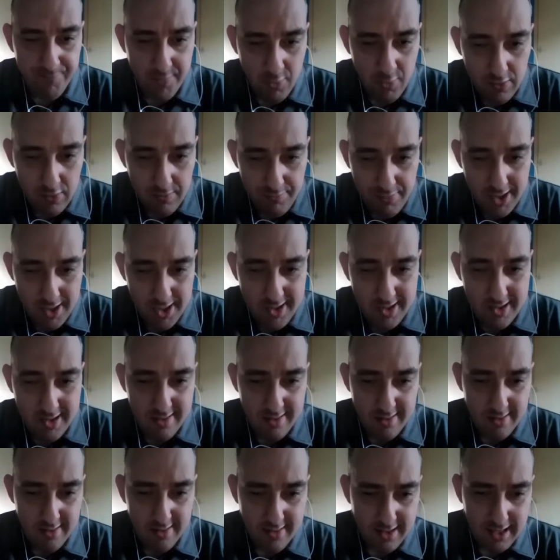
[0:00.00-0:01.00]
robust
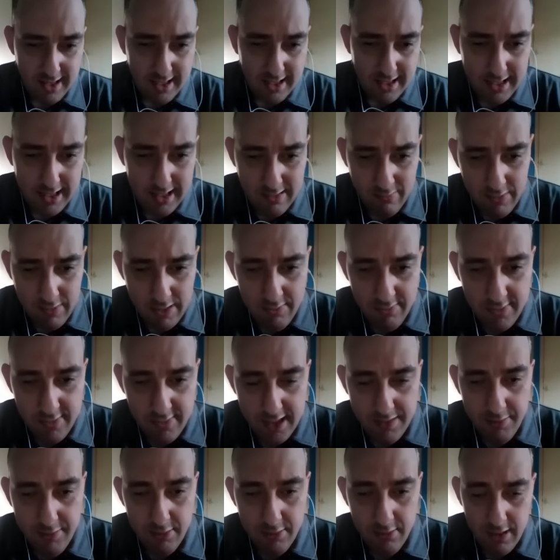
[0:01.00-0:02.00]
uh,
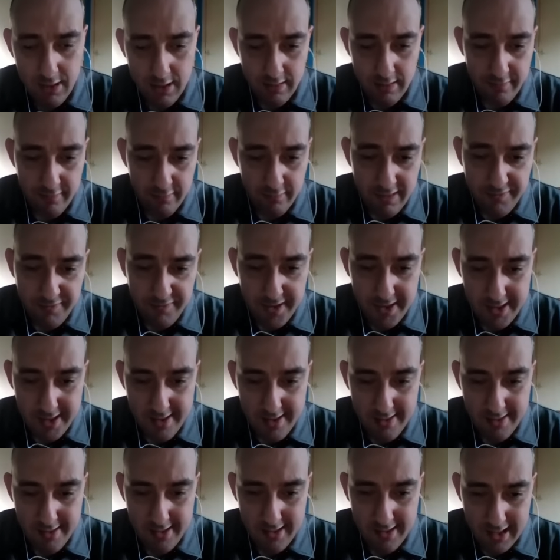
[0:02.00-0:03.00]
roundtable of
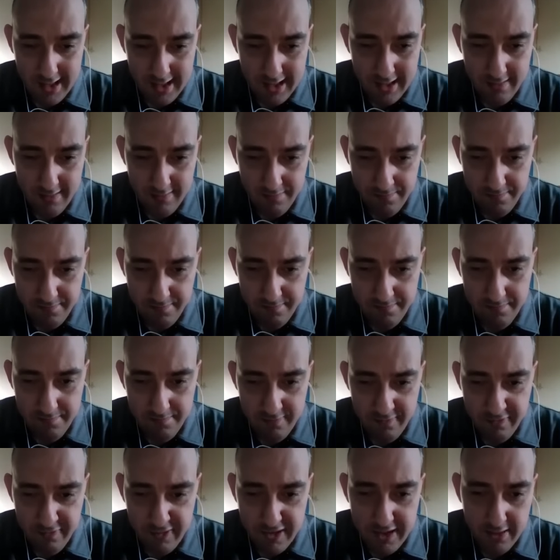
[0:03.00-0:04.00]
ruffians and
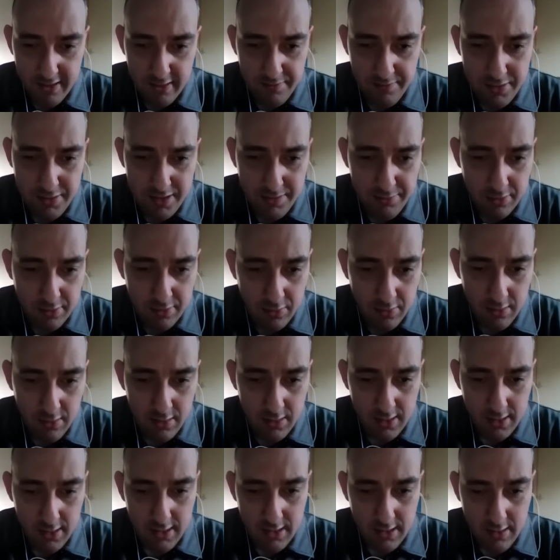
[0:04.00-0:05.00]
friendly people
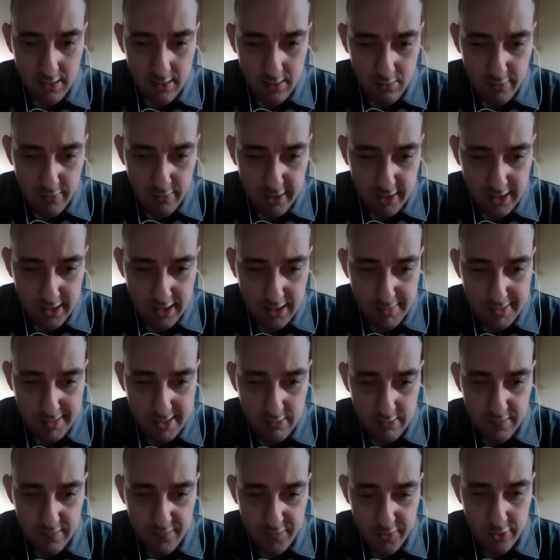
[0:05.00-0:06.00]
when it comes to
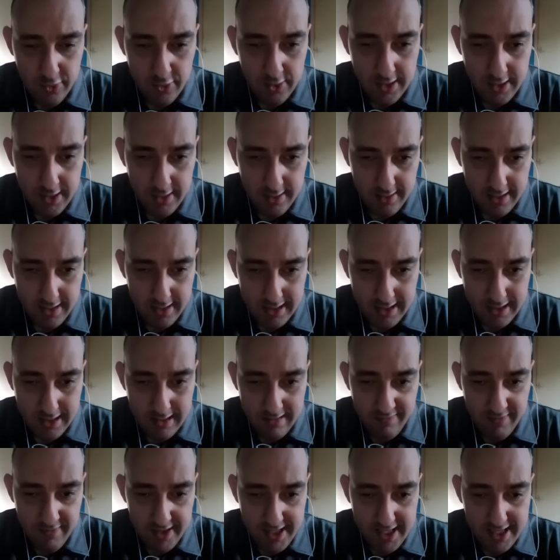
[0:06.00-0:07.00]
reviewing uh,
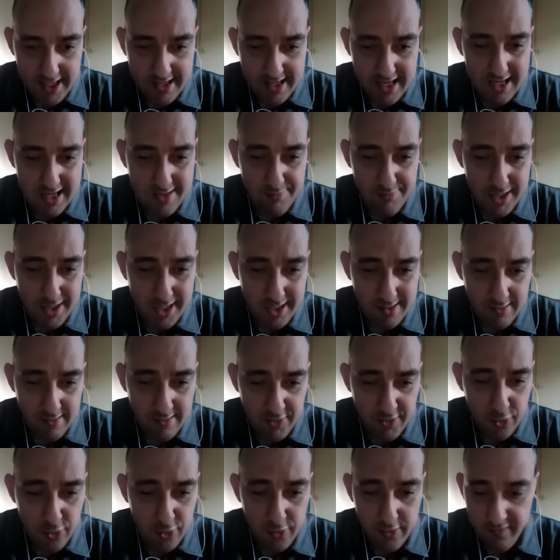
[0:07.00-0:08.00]
various aspects of
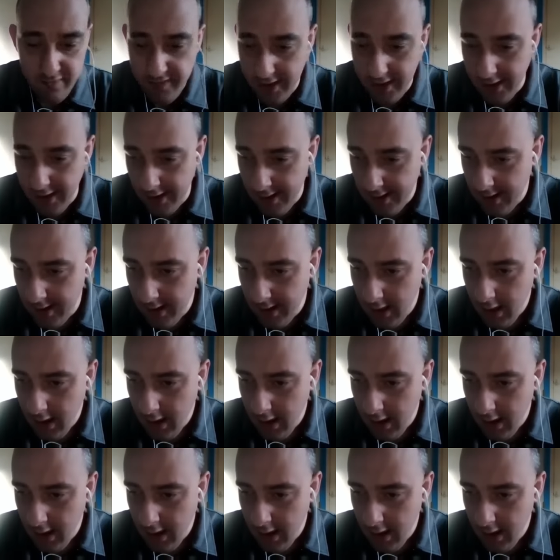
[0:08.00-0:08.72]
the universe.